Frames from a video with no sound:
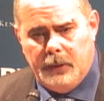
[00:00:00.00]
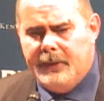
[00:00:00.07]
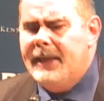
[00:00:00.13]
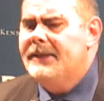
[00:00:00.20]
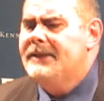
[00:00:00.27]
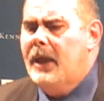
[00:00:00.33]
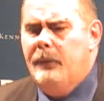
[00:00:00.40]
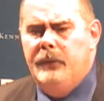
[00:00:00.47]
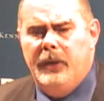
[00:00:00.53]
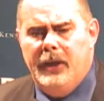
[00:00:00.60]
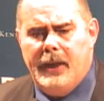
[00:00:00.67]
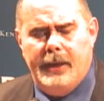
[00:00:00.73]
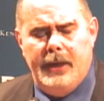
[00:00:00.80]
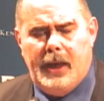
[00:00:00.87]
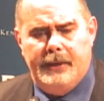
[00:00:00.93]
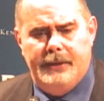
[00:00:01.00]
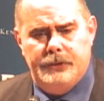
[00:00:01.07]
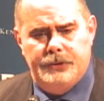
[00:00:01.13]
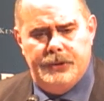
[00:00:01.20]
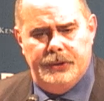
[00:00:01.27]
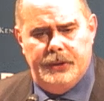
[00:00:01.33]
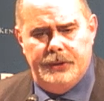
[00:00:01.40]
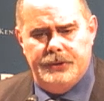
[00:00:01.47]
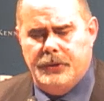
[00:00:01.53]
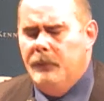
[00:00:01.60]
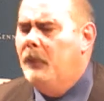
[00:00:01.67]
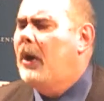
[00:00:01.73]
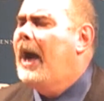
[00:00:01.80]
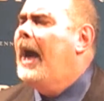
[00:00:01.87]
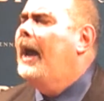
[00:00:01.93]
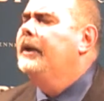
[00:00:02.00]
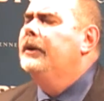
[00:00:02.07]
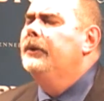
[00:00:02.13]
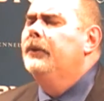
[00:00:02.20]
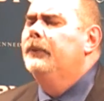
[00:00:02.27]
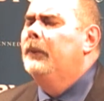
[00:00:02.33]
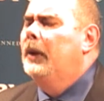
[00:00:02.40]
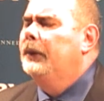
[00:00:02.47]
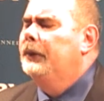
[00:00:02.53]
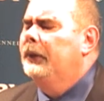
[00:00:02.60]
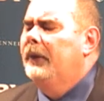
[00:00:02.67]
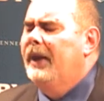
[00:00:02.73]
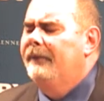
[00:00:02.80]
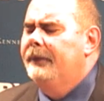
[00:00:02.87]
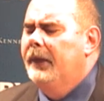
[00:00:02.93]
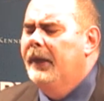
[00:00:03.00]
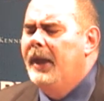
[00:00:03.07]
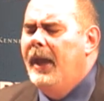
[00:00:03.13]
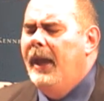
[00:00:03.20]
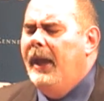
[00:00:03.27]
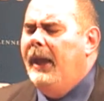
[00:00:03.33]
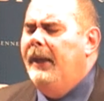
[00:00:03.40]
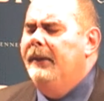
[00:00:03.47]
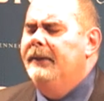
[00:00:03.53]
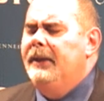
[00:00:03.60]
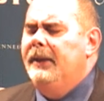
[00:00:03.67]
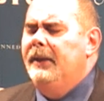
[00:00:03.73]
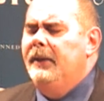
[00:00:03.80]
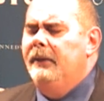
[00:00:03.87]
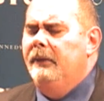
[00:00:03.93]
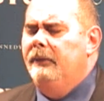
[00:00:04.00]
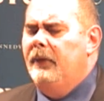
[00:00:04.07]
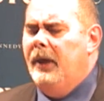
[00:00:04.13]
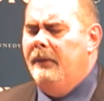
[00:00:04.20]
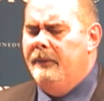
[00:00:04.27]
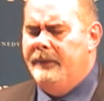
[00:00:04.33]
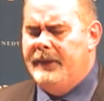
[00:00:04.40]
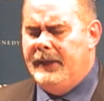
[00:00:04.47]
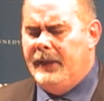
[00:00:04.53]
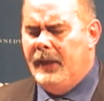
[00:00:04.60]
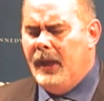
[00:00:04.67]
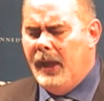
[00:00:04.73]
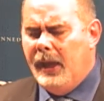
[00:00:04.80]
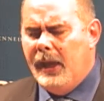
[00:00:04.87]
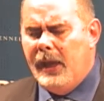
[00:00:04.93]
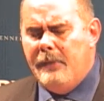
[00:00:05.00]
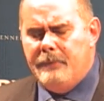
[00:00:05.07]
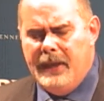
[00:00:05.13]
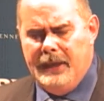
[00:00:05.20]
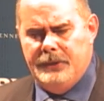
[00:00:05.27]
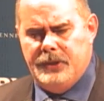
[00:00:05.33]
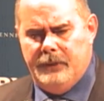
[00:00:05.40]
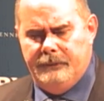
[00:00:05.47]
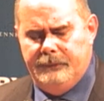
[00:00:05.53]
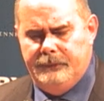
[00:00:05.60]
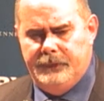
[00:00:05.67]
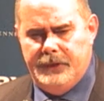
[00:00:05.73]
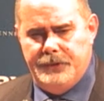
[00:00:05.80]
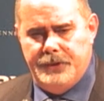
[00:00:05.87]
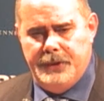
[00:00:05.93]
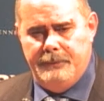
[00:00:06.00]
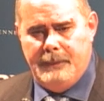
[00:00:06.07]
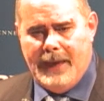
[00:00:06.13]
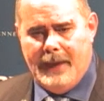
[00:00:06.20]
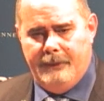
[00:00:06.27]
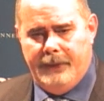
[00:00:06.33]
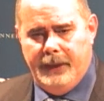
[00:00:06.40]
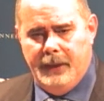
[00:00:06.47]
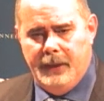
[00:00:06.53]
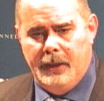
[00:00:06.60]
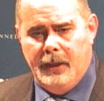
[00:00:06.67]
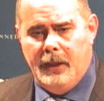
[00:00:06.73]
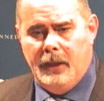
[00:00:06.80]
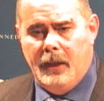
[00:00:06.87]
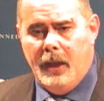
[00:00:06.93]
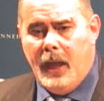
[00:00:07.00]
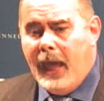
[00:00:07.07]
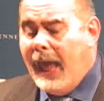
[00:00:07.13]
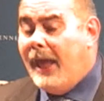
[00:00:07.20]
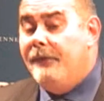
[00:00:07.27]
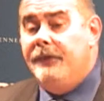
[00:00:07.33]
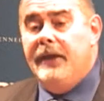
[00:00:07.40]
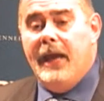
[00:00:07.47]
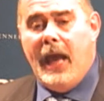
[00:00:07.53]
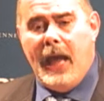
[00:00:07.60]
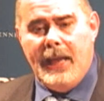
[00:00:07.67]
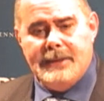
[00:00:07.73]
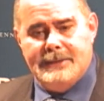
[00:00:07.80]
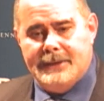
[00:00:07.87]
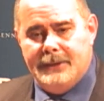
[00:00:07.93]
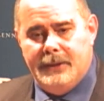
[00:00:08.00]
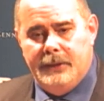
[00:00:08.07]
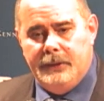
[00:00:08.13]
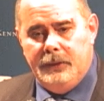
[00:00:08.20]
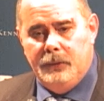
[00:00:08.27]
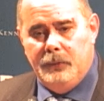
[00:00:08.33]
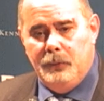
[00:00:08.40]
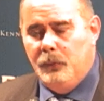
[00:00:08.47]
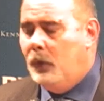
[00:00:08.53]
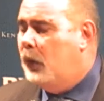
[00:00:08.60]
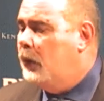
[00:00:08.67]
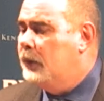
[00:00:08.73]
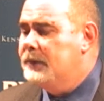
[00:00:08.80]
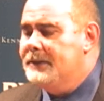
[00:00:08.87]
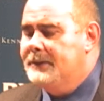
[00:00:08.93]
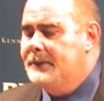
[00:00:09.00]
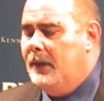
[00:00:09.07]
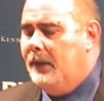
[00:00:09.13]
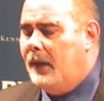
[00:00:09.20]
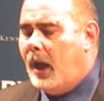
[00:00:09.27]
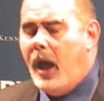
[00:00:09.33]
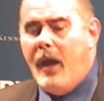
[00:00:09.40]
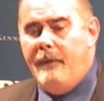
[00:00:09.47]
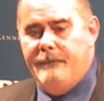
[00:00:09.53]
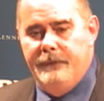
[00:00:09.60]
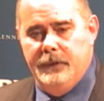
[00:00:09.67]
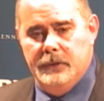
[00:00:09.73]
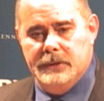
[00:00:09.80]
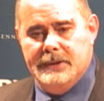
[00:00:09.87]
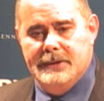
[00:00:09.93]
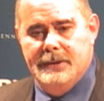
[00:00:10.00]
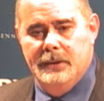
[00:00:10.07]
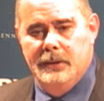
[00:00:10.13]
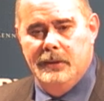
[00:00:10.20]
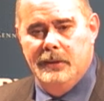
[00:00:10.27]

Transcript: They say, we are not a church. Why do you want to have a, a, the, the image of Virgin Mary? And the answer was uh, obvious.